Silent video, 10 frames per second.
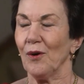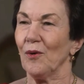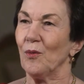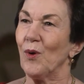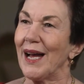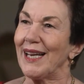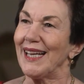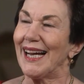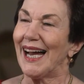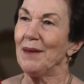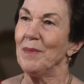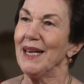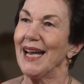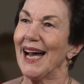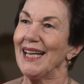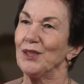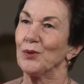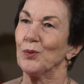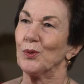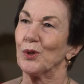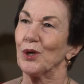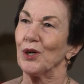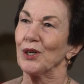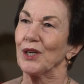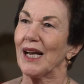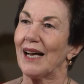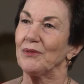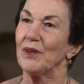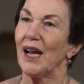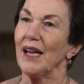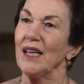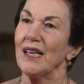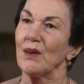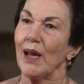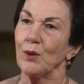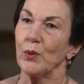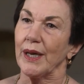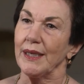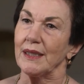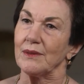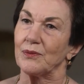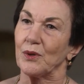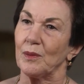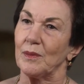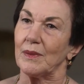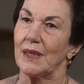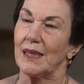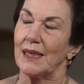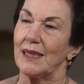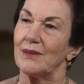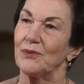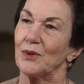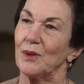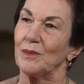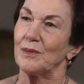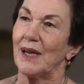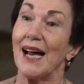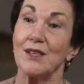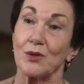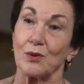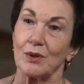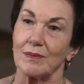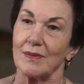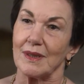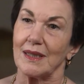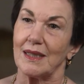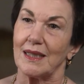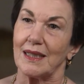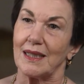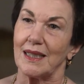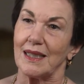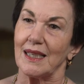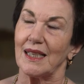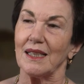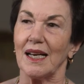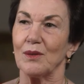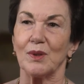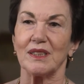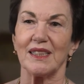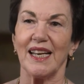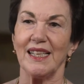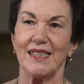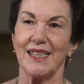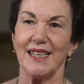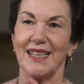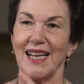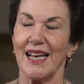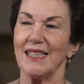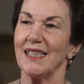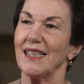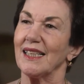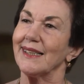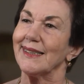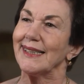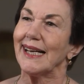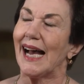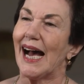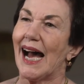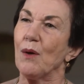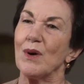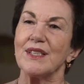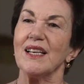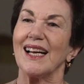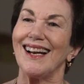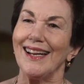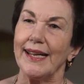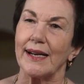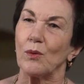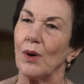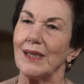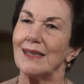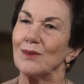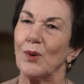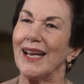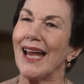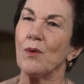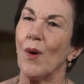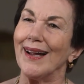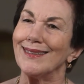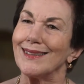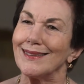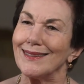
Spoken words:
Well, I began to work after I graduated from high school. I was 18, 19. I wasn't clear what I wanted.